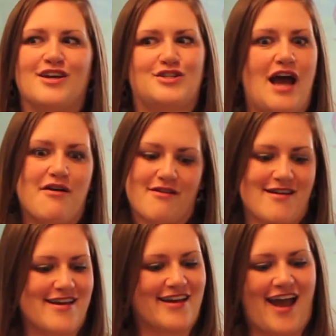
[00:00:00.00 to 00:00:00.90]

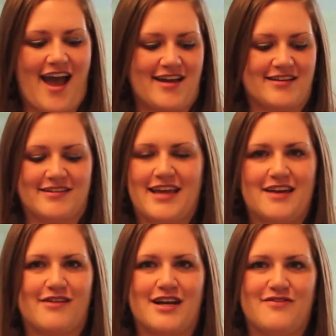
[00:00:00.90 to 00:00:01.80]
showering and
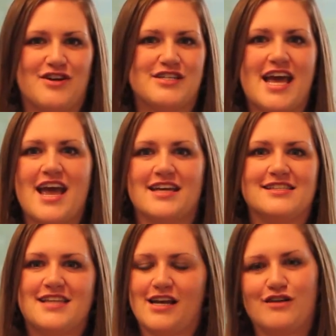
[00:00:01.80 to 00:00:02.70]
getting ready for your day
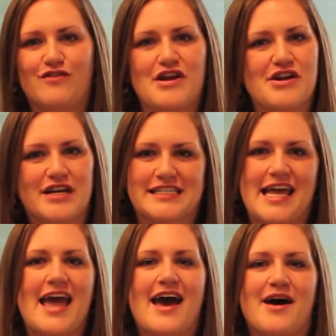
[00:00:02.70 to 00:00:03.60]
and studying for your
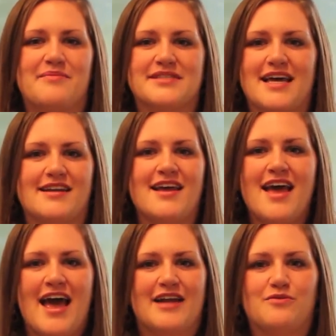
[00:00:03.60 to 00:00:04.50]
exams
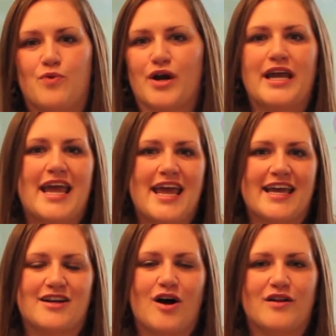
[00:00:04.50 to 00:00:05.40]
and
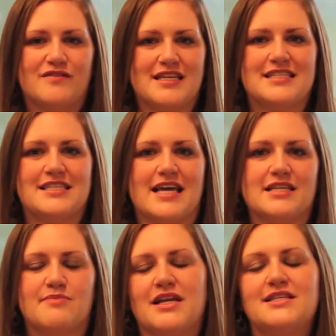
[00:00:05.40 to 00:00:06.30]
working and all of these
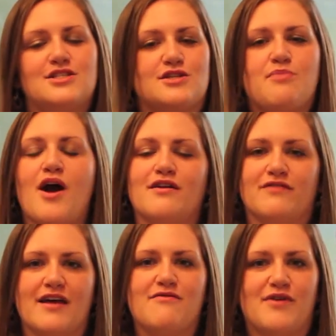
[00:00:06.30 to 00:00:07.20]
things. But it's just part of
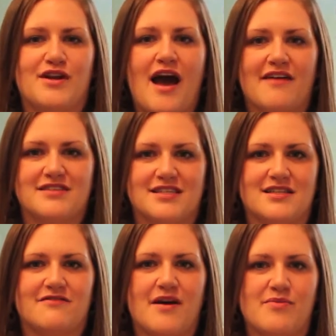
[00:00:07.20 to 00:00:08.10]
life when you have
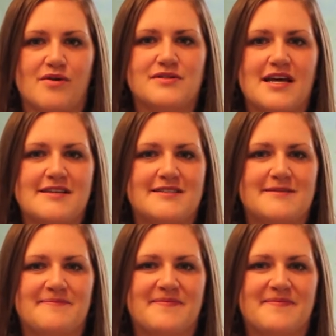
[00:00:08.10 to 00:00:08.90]
cystic fibrosis.